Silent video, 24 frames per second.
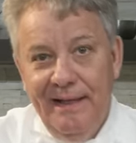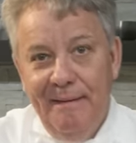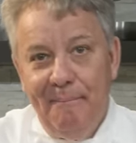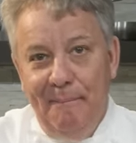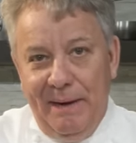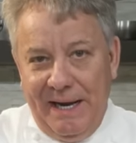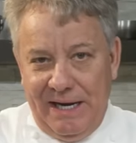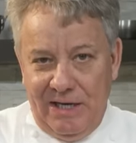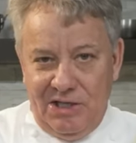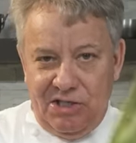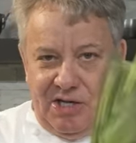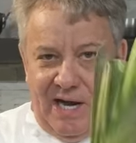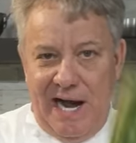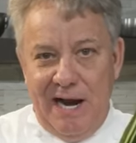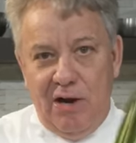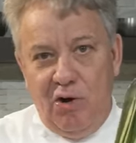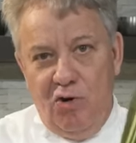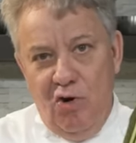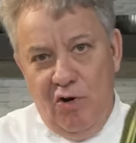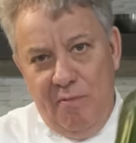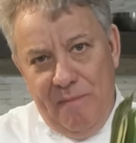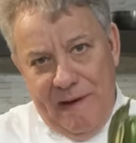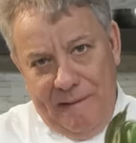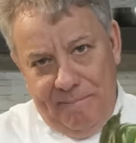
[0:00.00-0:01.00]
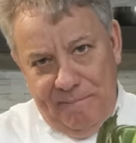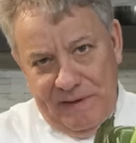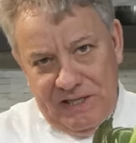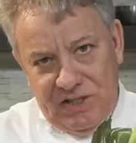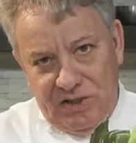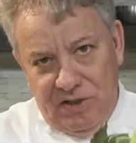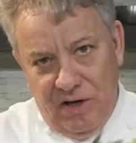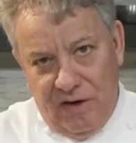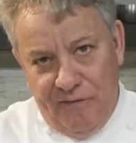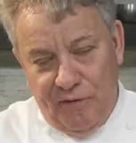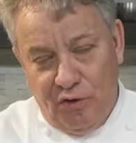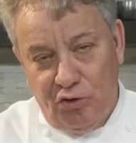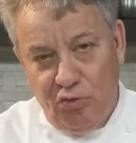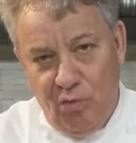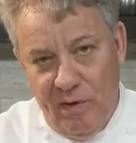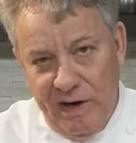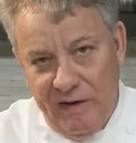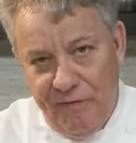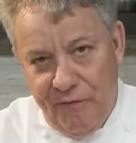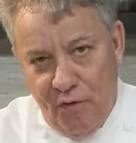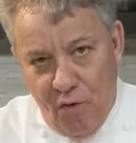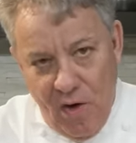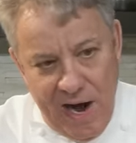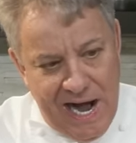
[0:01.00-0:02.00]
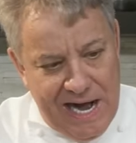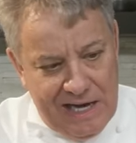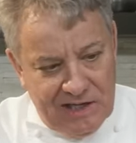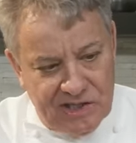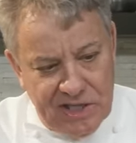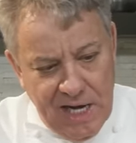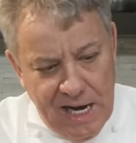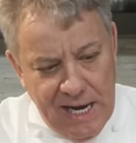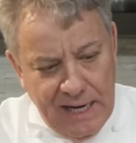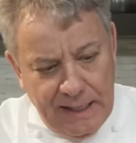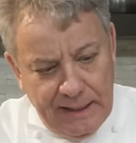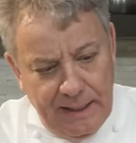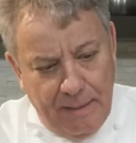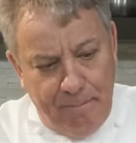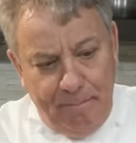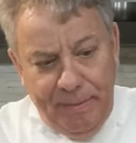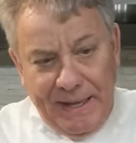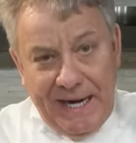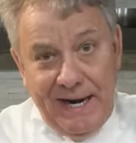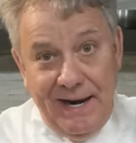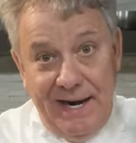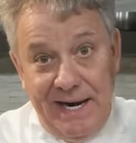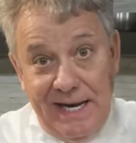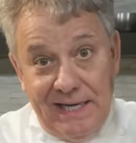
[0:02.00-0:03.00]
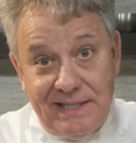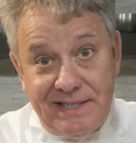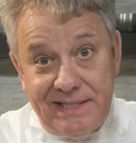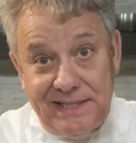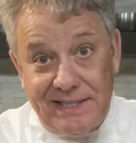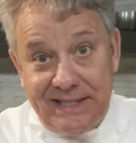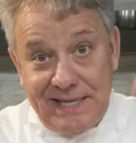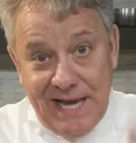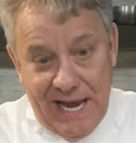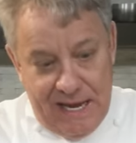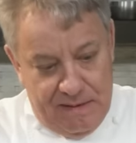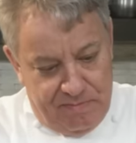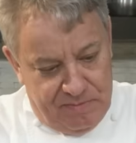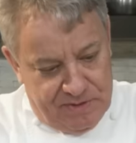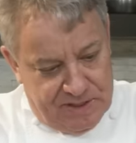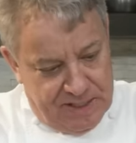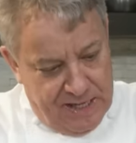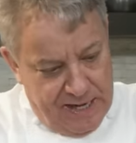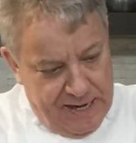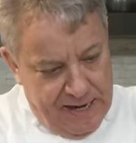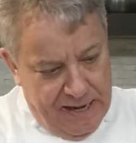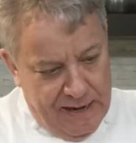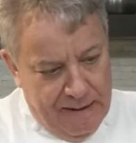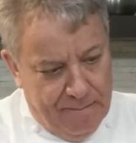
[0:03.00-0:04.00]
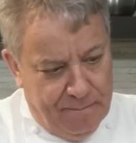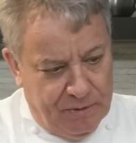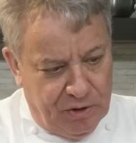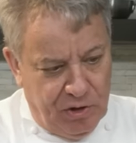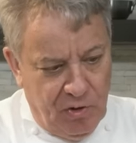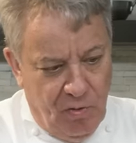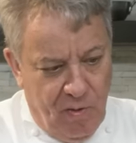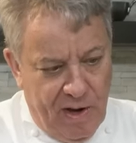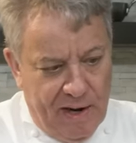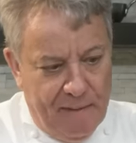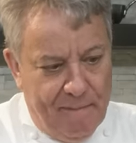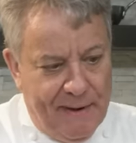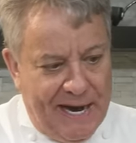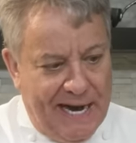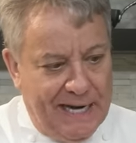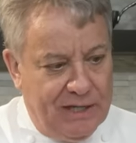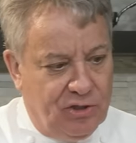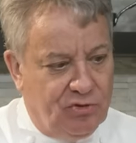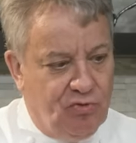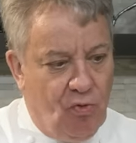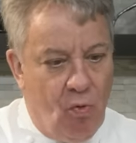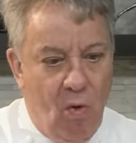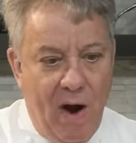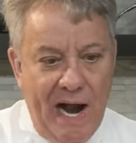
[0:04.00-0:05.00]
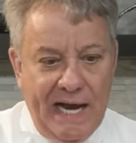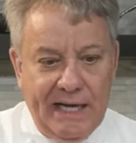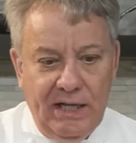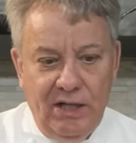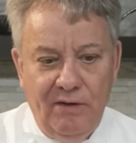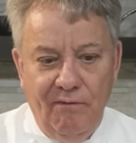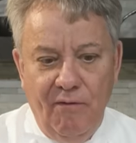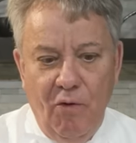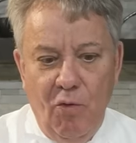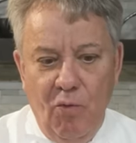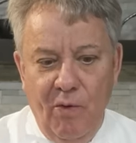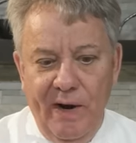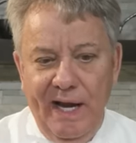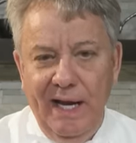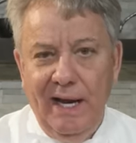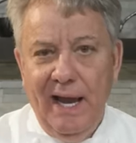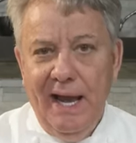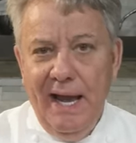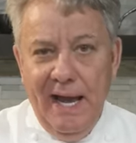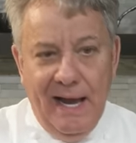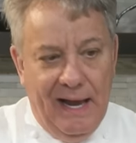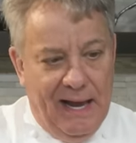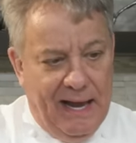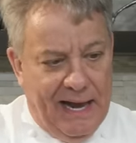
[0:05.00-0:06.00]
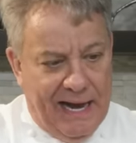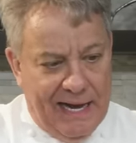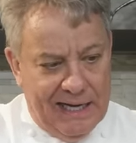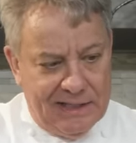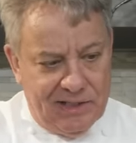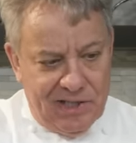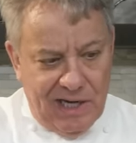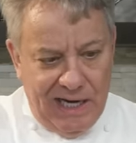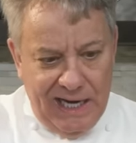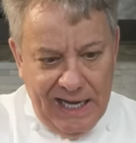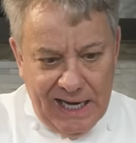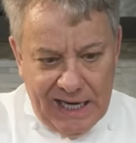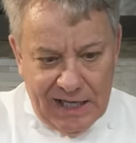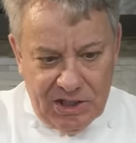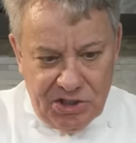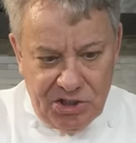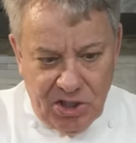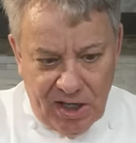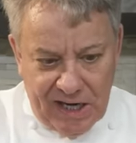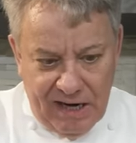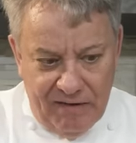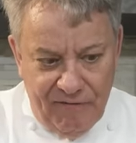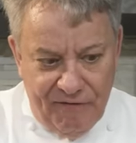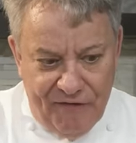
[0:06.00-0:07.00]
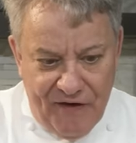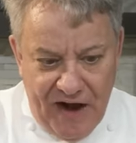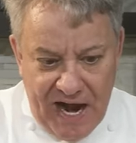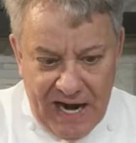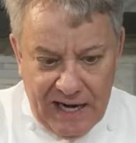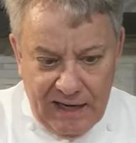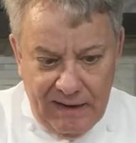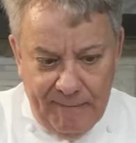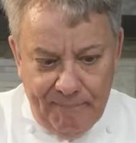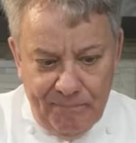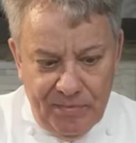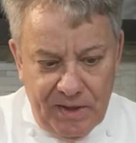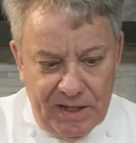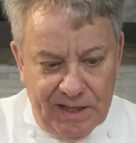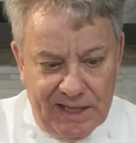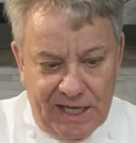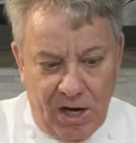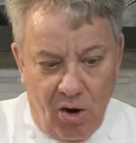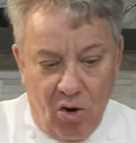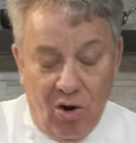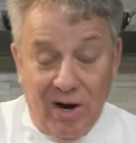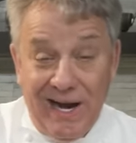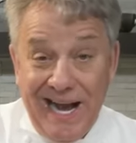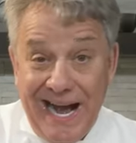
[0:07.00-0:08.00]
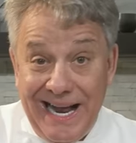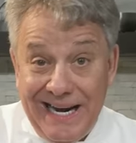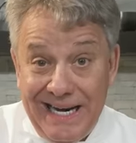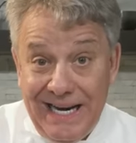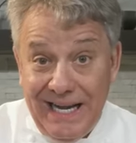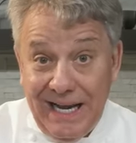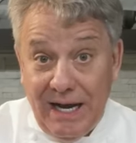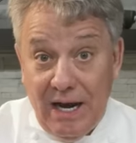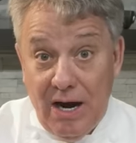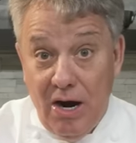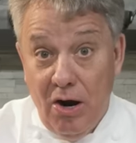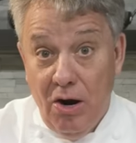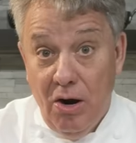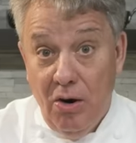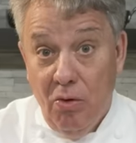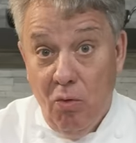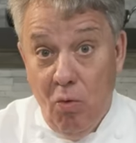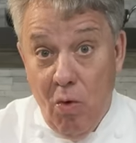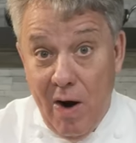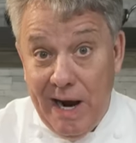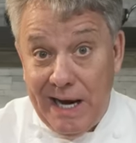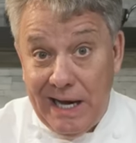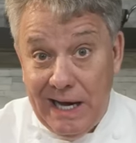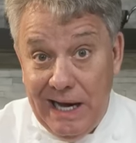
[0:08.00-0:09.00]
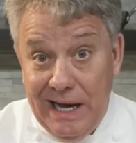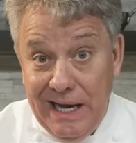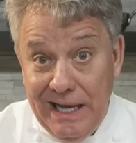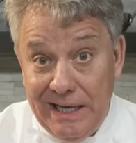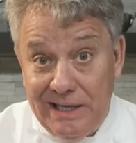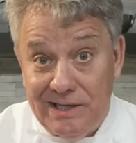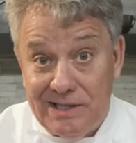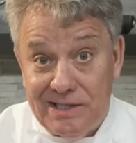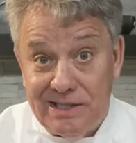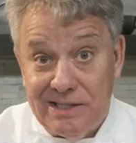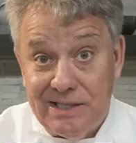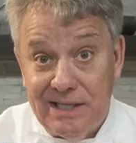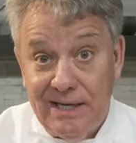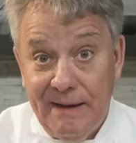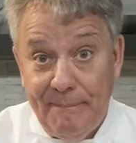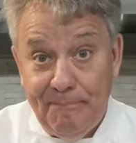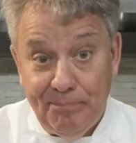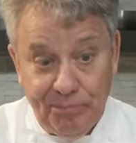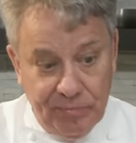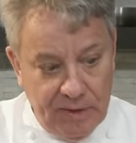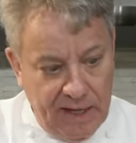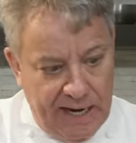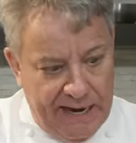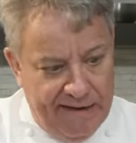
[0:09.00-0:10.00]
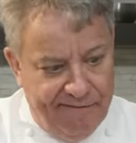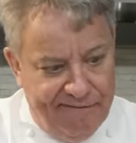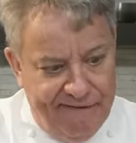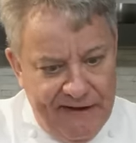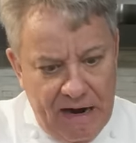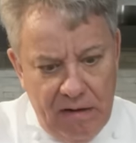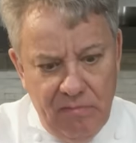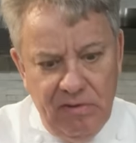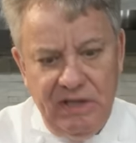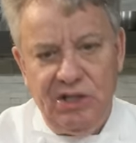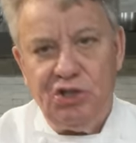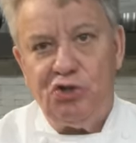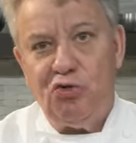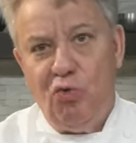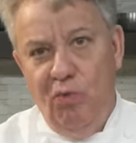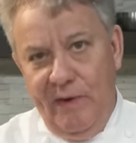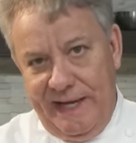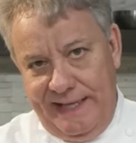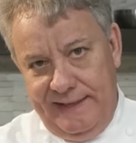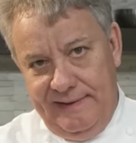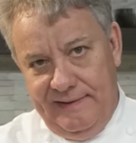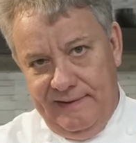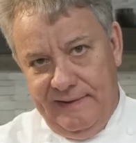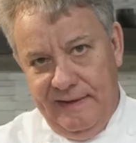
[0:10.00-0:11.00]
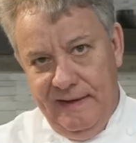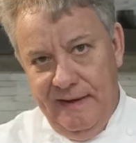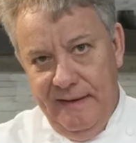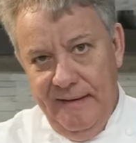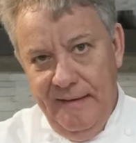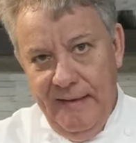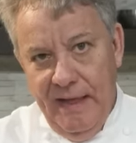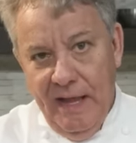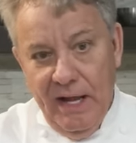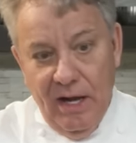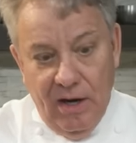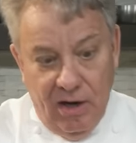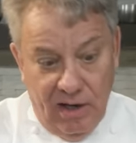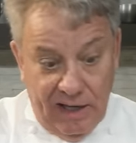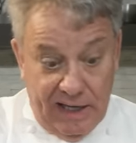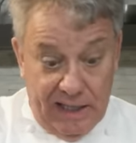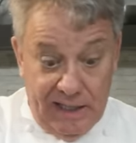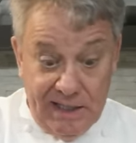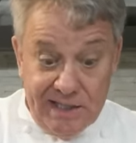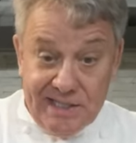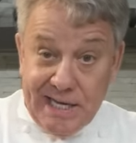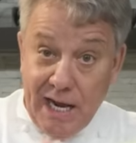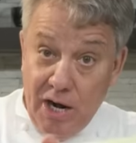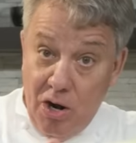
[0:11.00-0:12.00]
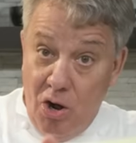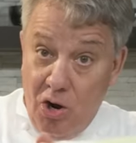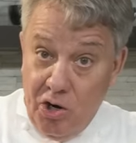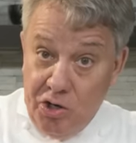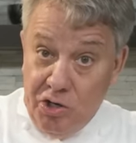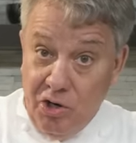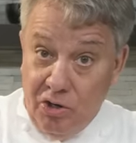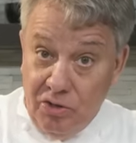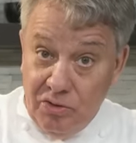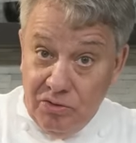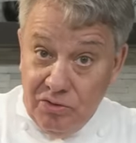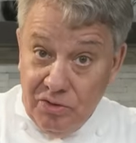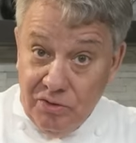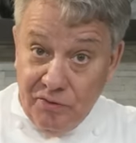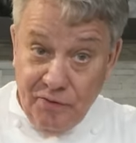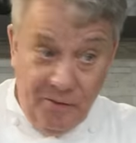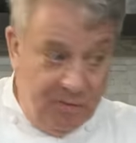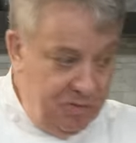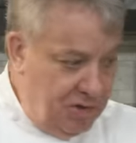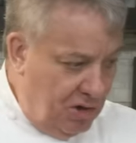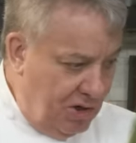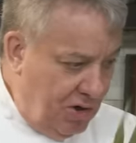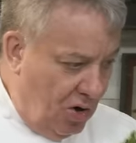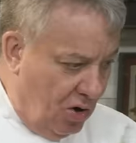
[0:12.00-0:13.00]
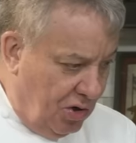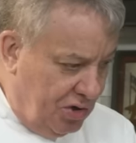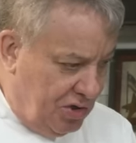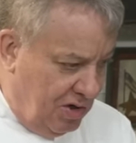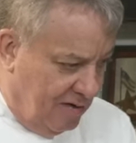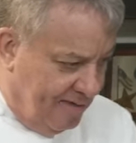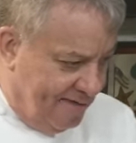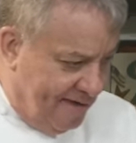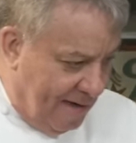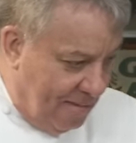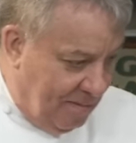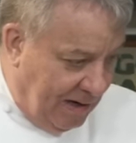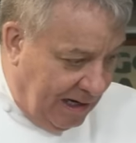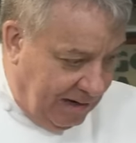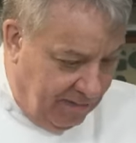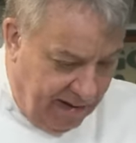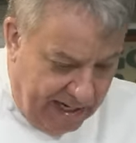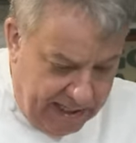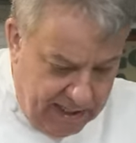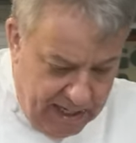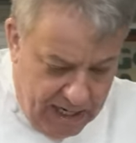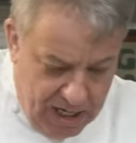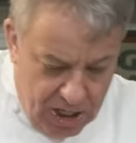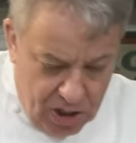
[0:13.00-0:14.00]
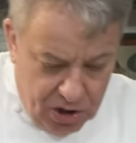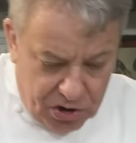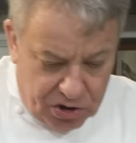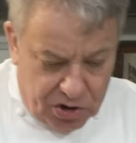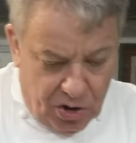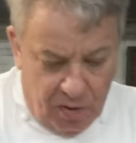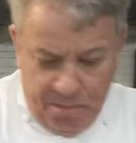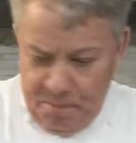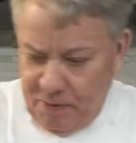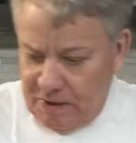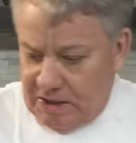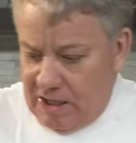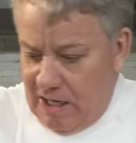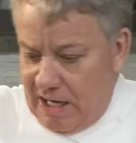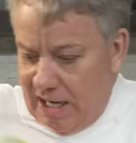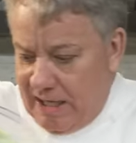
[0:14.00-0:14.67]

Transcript: because I cook my beef stock for 24 hours, the bitterness escapes. But you want to buy as white of a week as a leek as you can find. The organic white leeks are very sweet. Okay, it's an onion. It's from the onion family, right? So put the